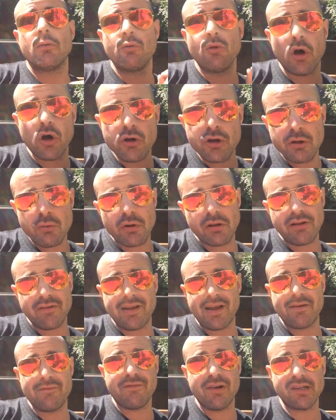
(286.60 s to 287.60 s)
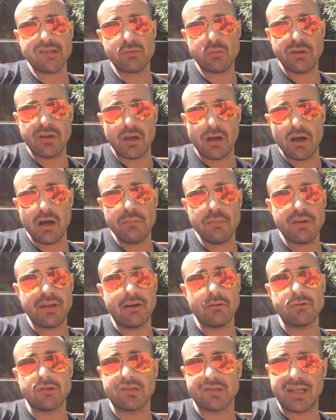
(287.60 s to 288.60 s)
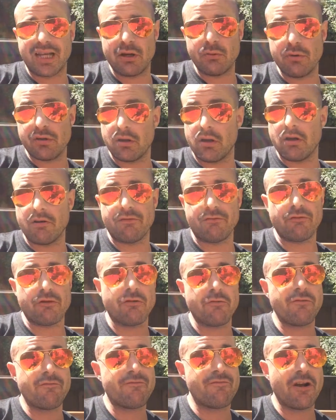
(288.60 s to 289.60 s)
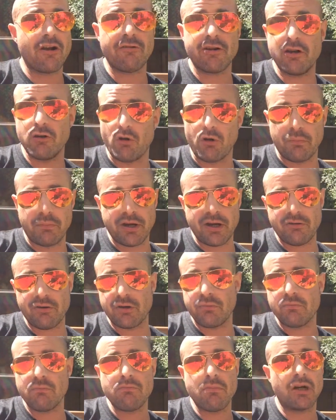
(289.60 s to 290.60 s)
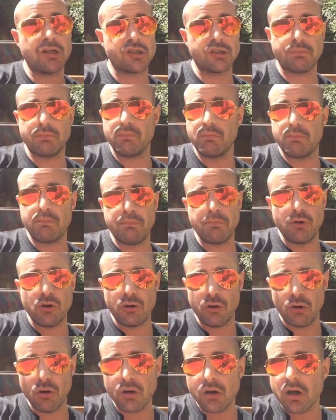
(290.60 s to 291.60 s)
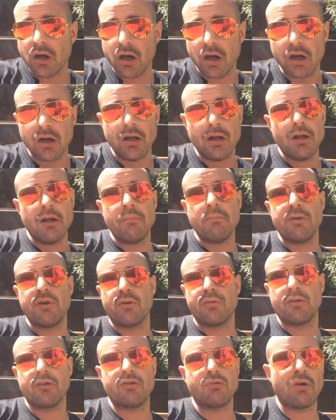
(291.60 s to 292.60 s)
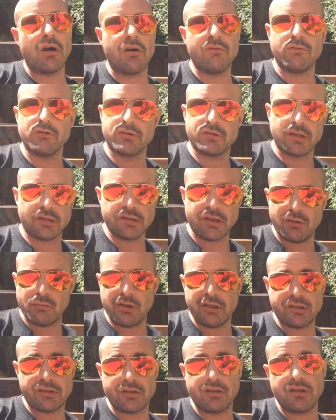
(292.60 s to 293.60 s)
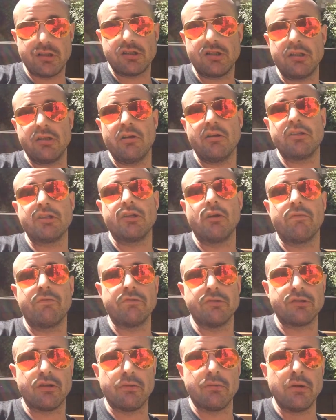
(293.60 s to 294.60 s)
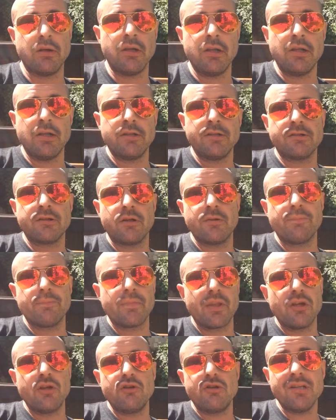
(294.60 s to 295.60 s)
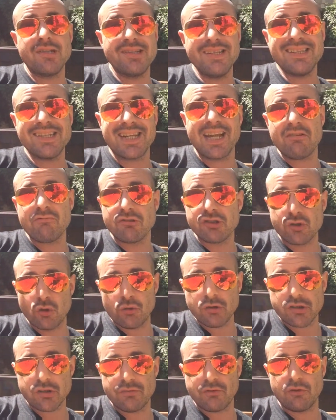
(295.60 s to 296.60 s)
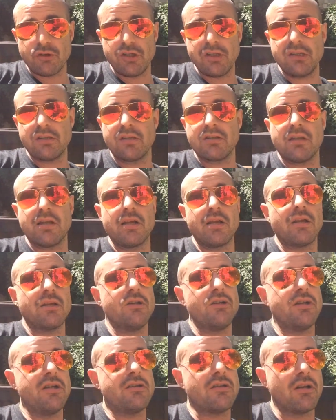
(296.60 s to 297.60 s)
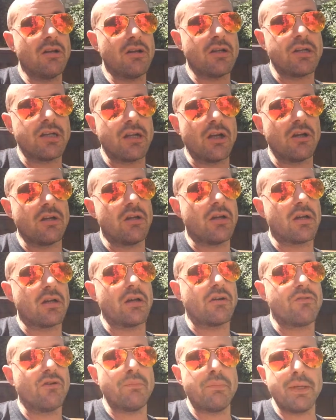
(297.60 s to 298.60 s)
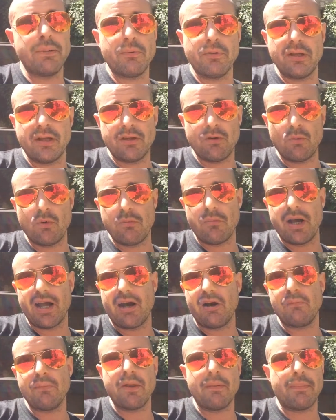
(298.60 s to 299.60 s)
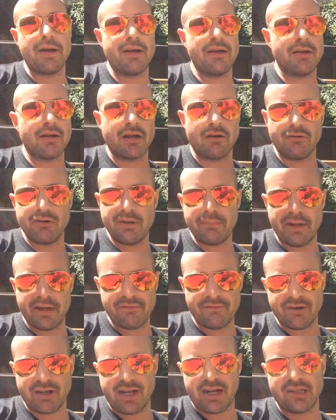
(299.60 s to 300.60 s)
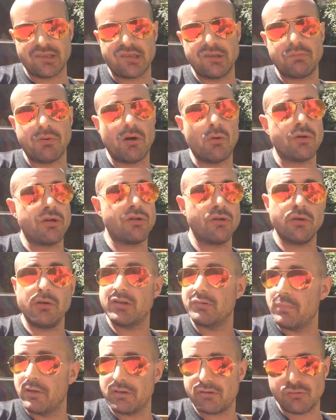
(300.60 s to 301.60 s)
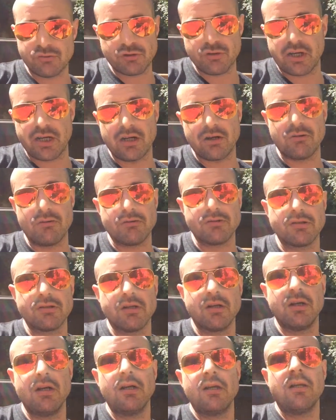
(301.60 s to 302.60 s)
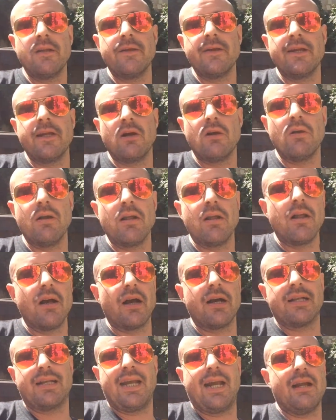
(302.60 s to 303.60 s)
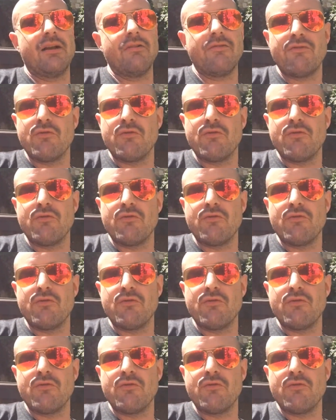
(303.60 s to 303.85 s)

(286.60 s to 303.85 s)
not only will they invest with her, but they will stay with her for a very long period, much longer beyond the 12 or 16 weeks that she offers them. So you just need to get resourceful. You need to think, you need to look and go, look, I've got people here that want my help. They're currently paying for classes, but I want to do this personal training course. You know, I can't